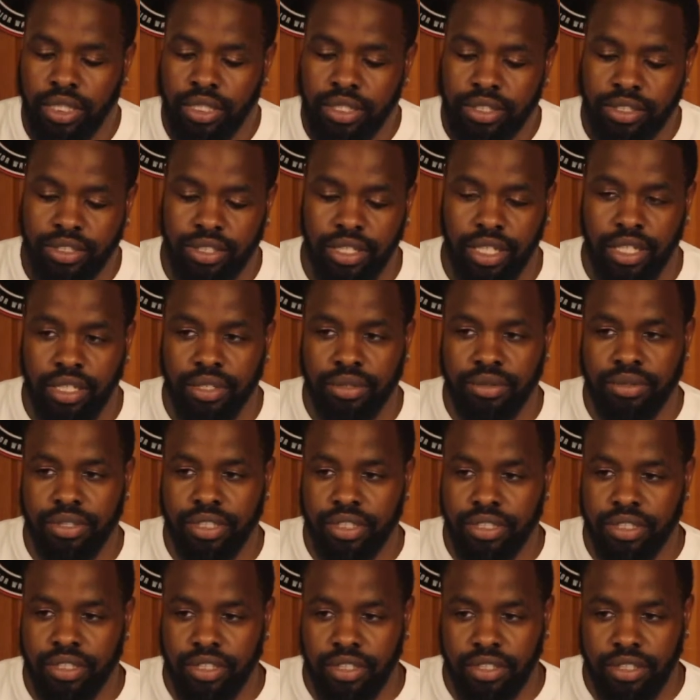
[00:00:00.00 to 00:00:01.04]
So
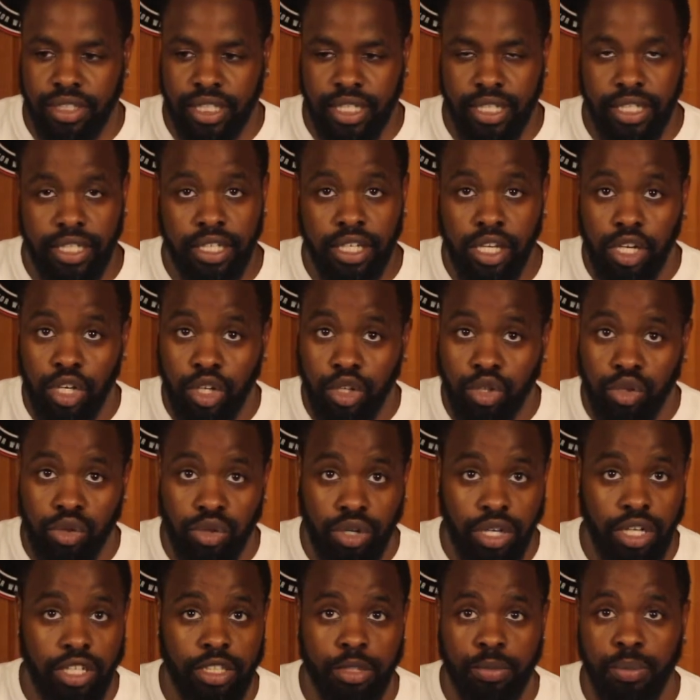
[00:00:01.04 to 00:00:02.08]
this is a
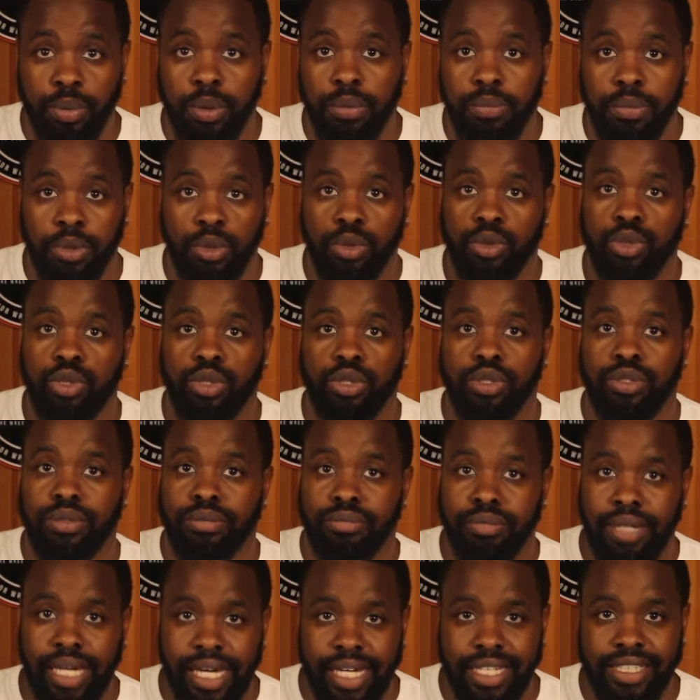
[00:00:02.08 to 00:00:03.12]
cross-promotional
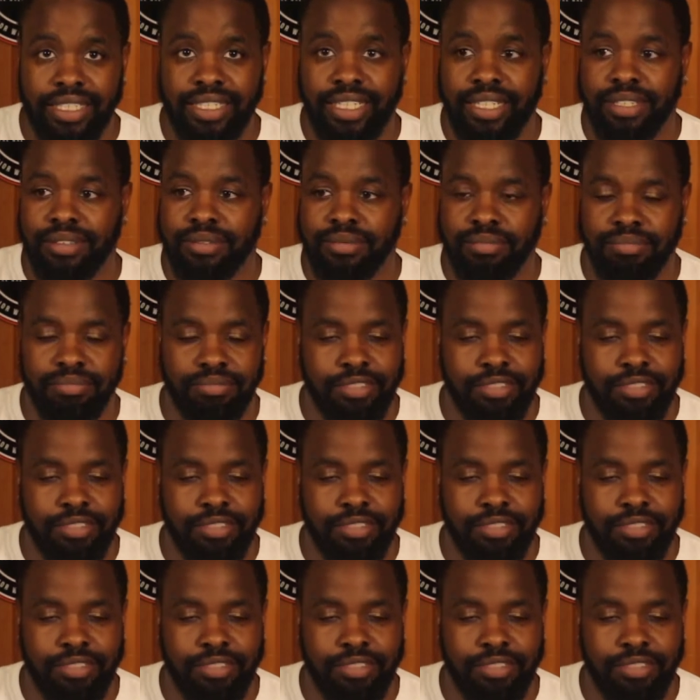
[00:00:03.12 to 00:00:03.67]
match that